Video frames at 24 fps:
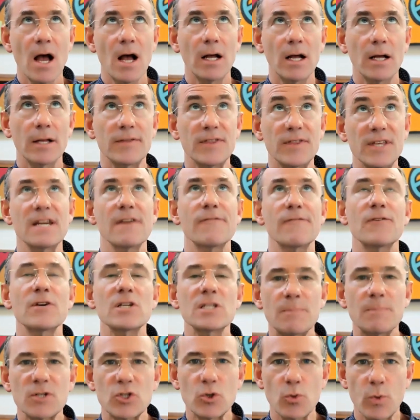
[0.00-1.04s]
the
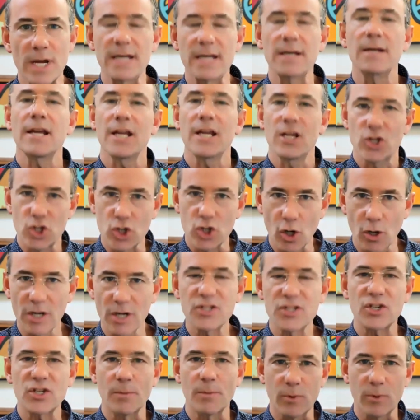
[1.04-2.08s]
difference between
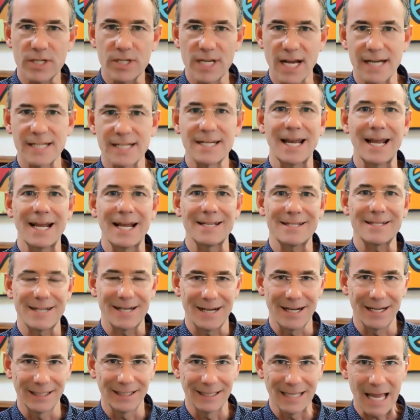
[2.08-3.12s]
insurance to protect against a
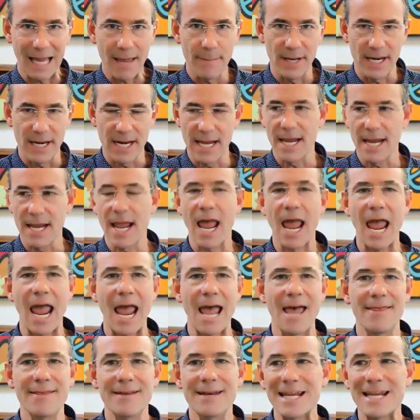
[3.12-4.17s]
calamity
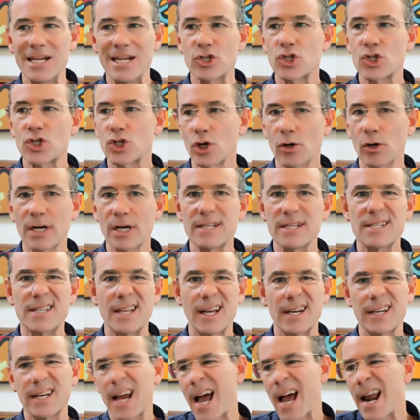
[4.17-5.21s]
and insurance
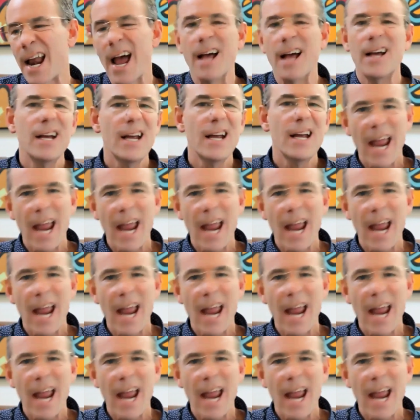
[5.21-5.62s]
that kind of